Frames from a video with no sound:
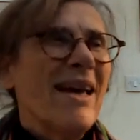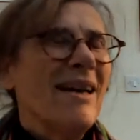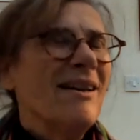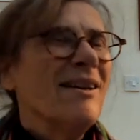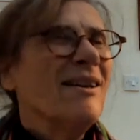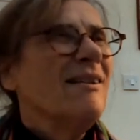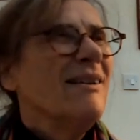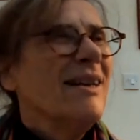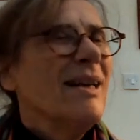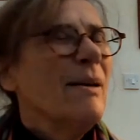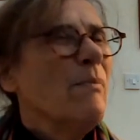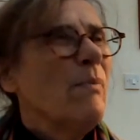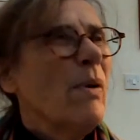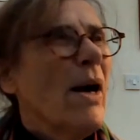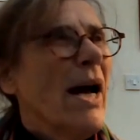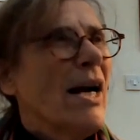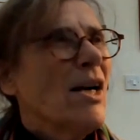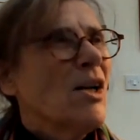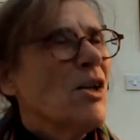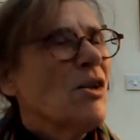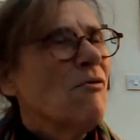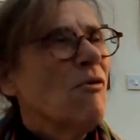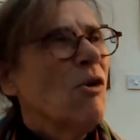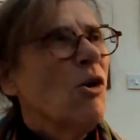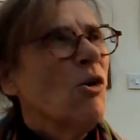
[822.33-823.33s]

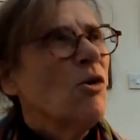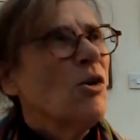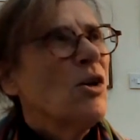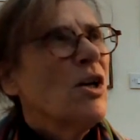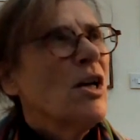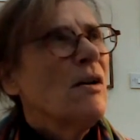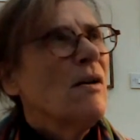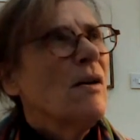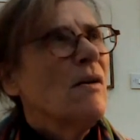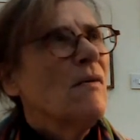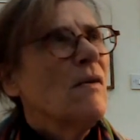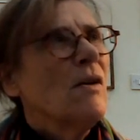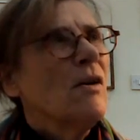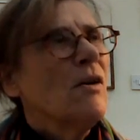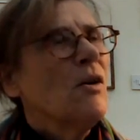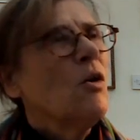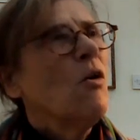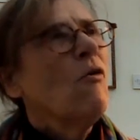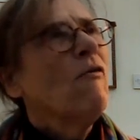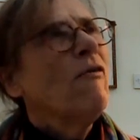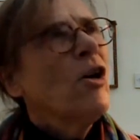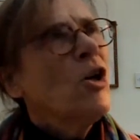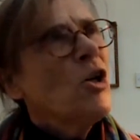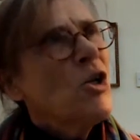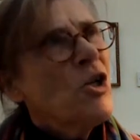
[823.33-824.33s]
impact's wrong, that
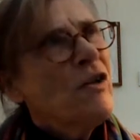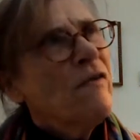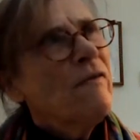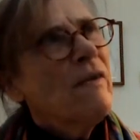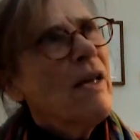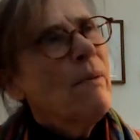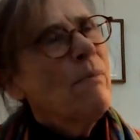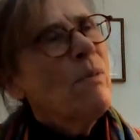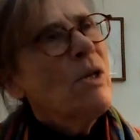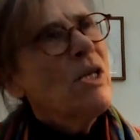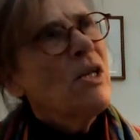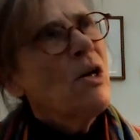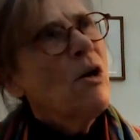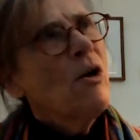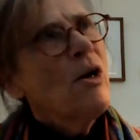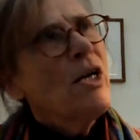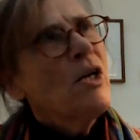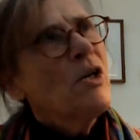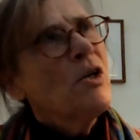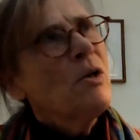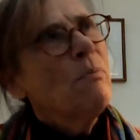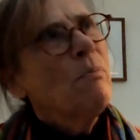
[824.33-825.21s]
your version of them is going